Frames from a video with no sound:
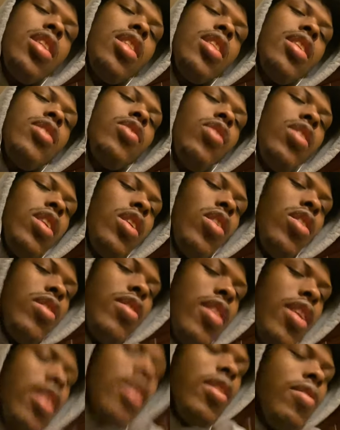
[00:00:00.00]
this video is
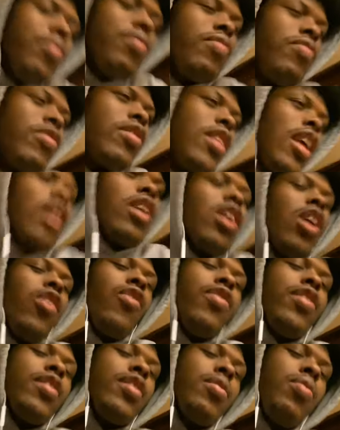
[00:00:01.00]
ending. Thank y'all
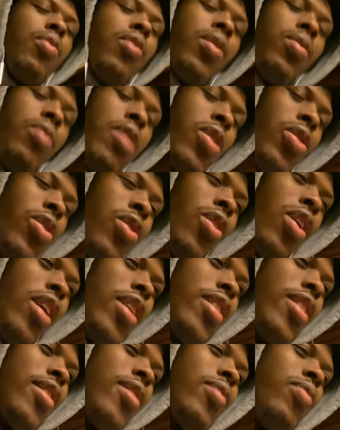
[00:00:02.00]
for putting me throughout
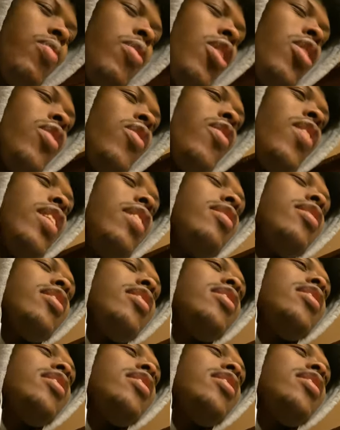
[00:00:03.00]
this motivation